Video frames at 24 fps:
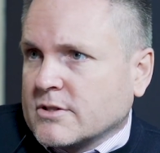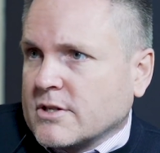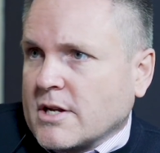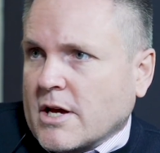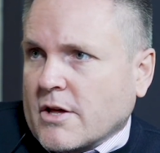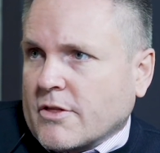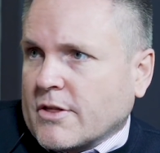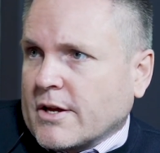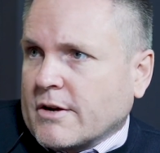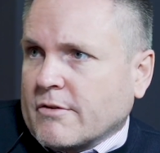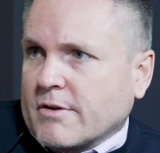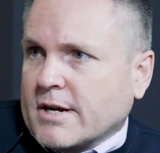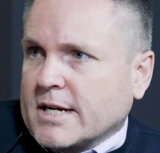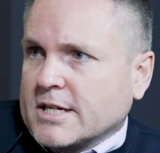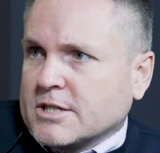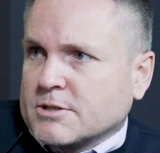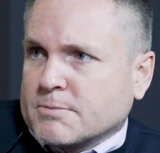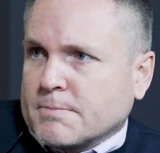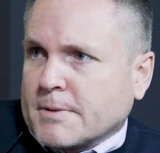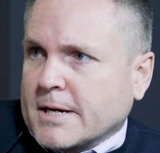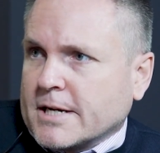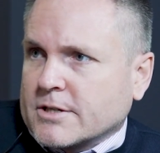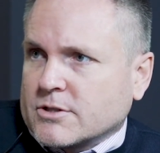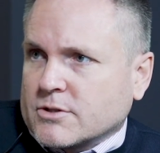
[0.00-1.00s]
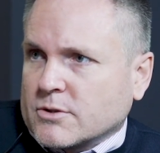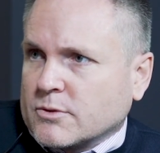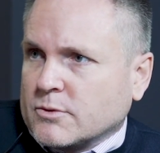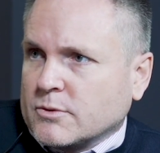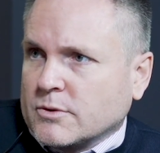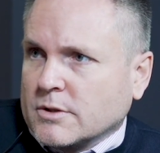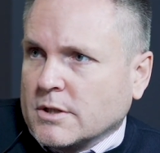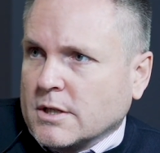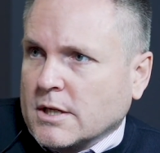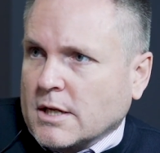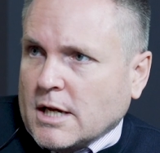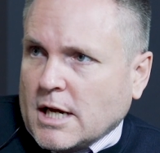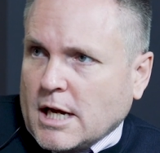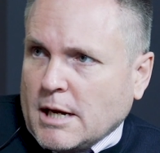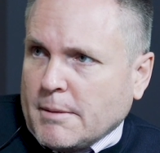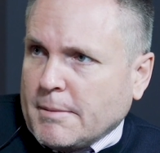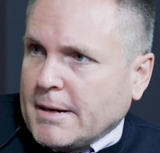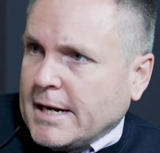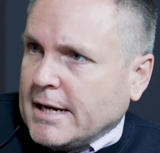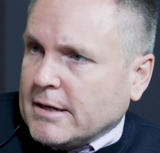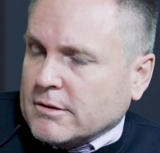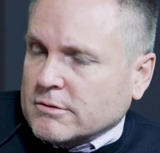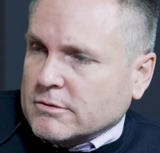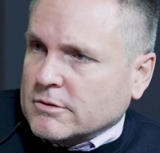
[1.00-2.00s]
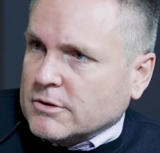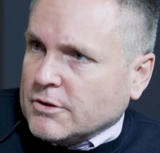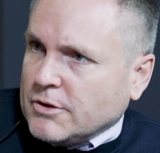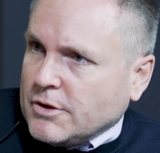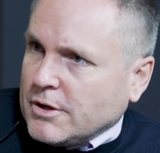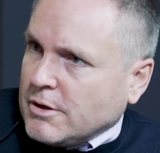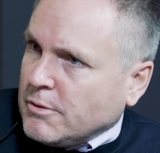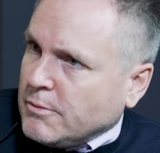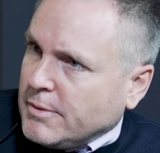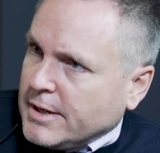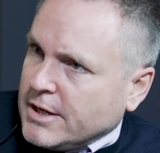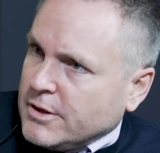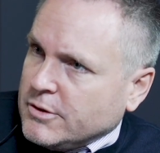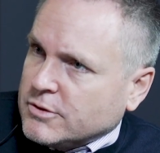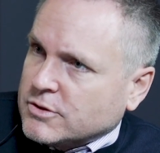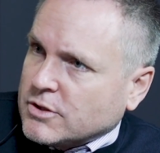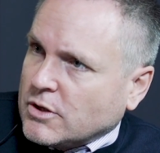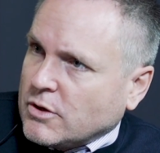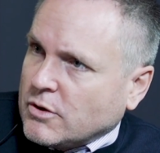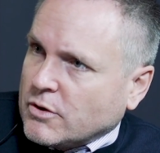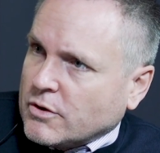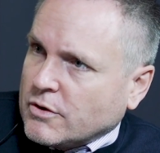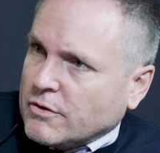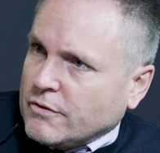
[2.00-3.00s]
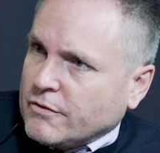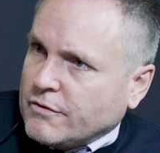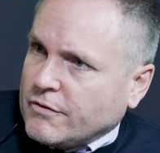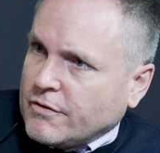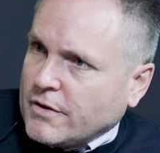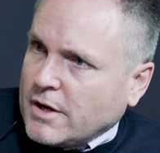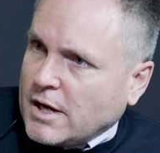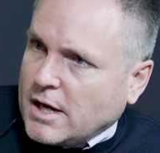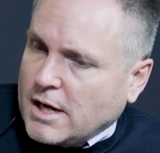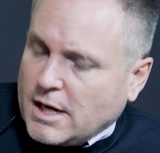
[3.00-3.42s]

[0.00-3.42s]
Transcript: Nothing really special about, we use a lot of